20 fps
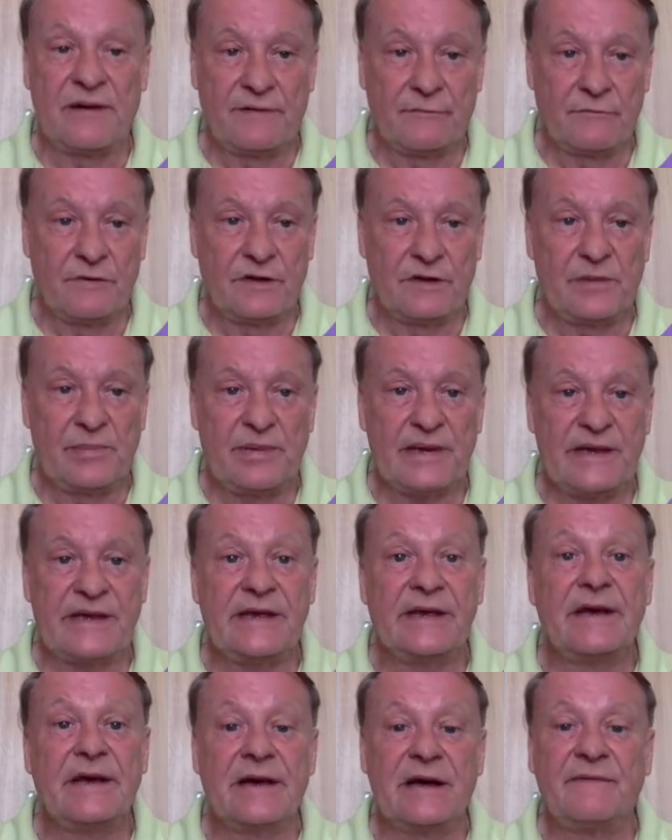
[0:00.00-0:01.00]
will be
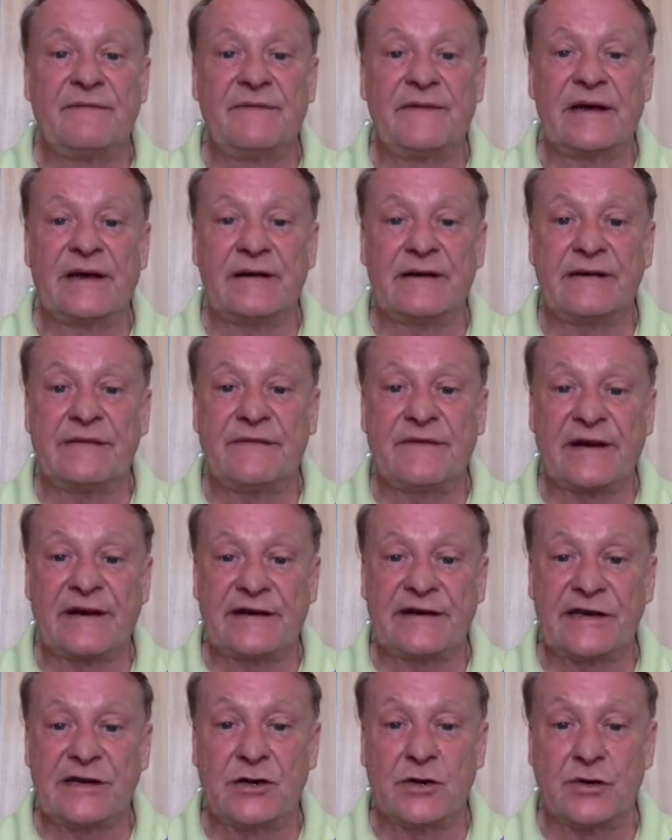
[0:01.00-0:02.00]
a very,
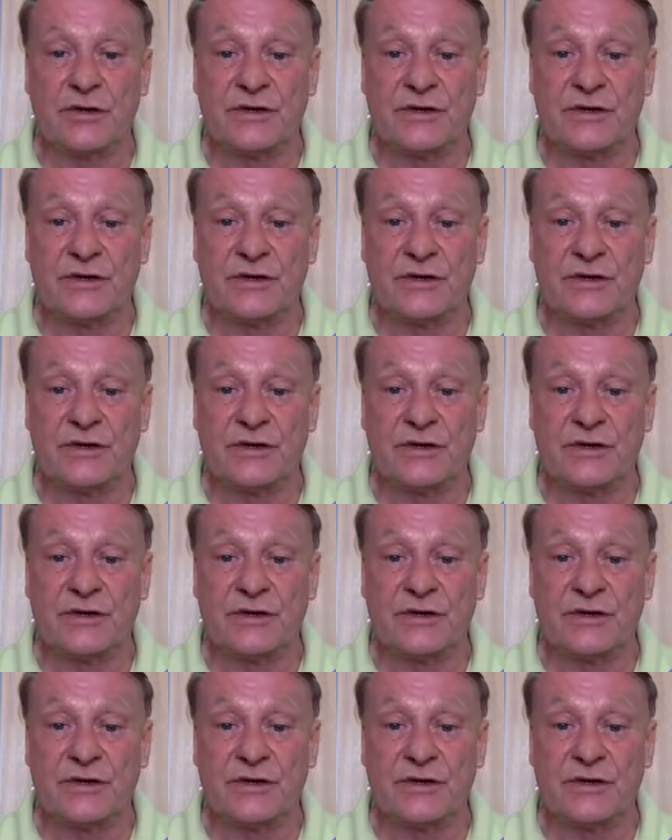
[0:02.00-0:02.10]
very good